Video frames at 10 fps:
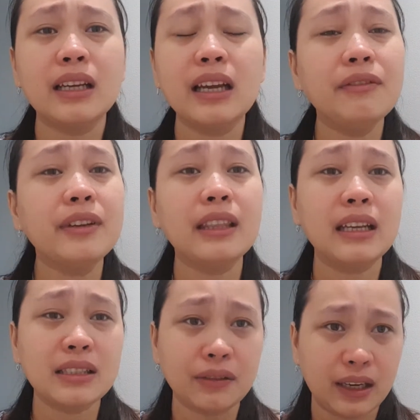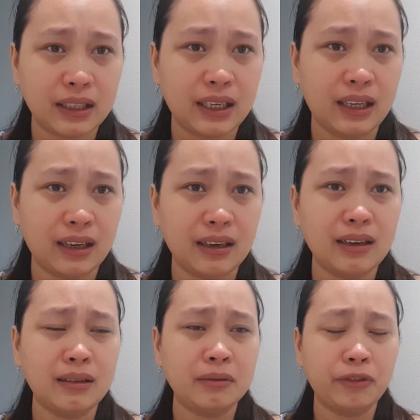Everything is ready
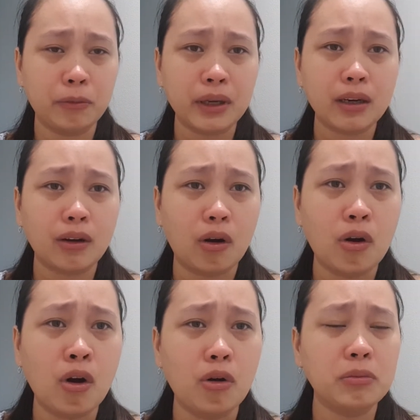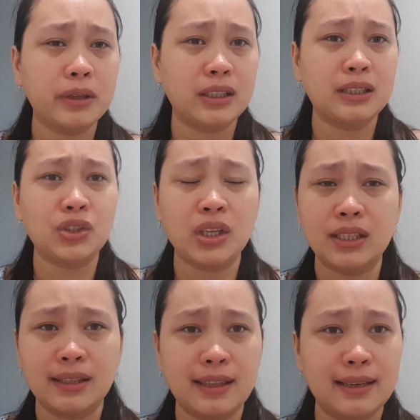here for me to go home. It's
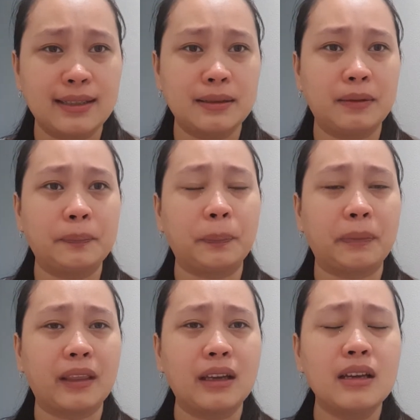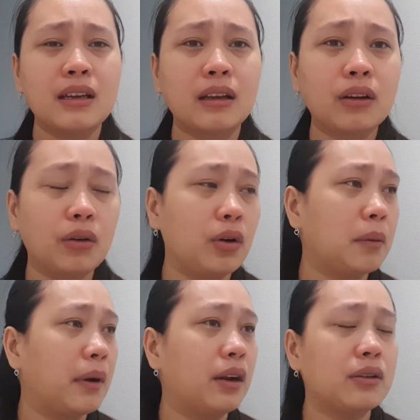just this
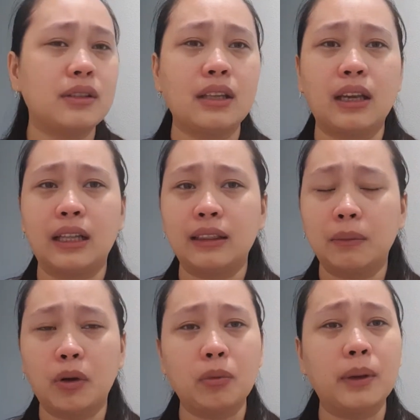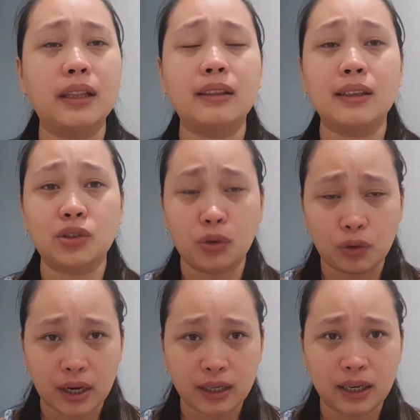coronavirus thing at the moment. There's
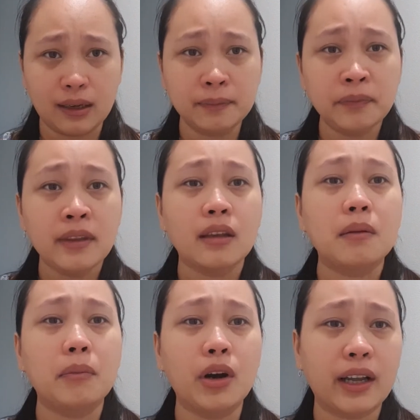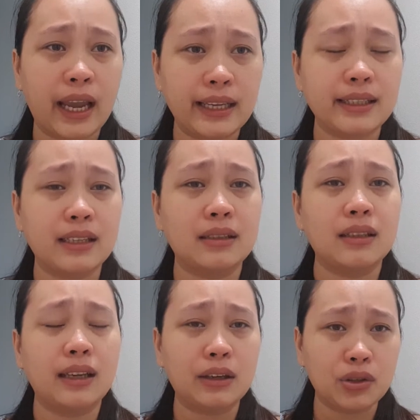already more cases
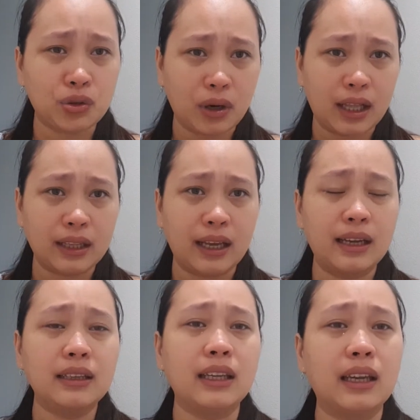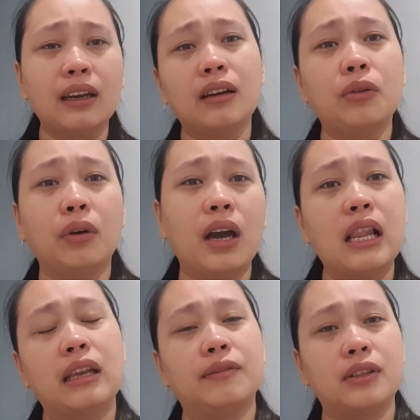in Australia. Here where I
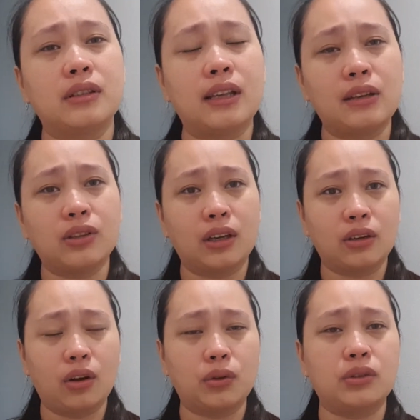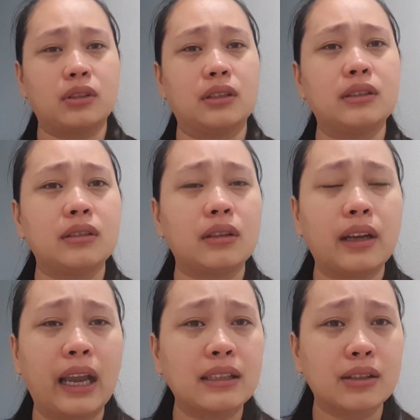live in Sunshine Coast, there's
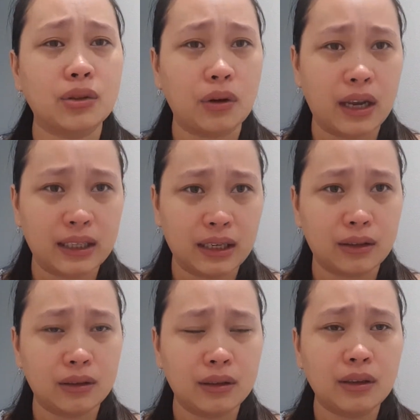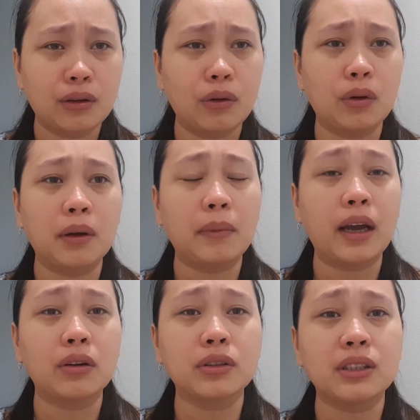cases already in
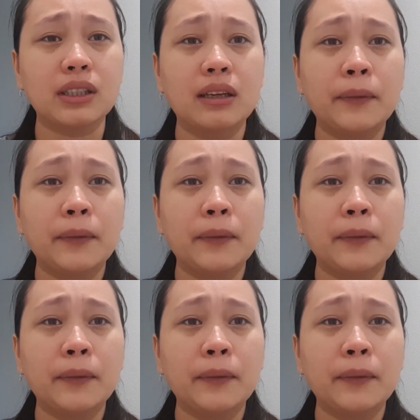coronavirus,